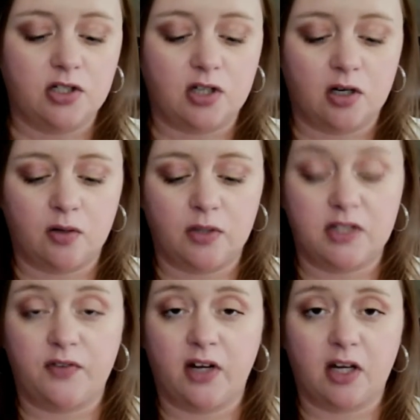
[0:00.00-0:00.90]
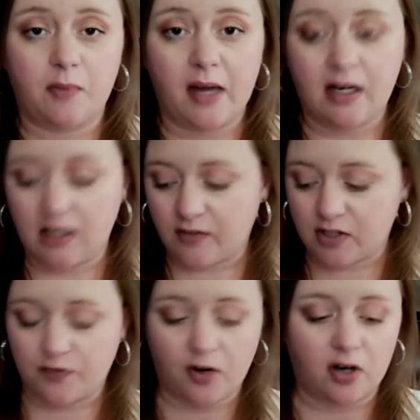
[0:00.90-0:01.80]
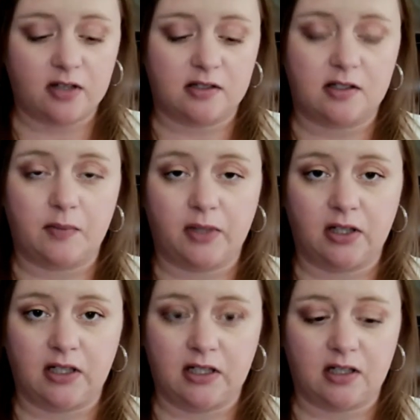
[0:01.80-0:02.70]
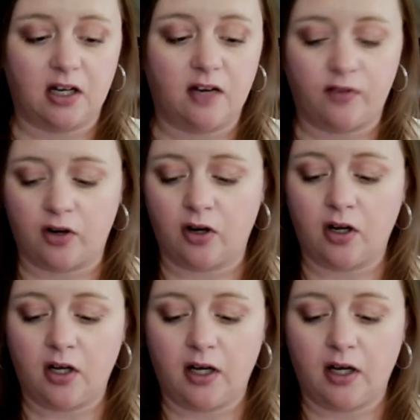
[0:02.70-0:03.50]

So it's very competitive as far as its ability to cover.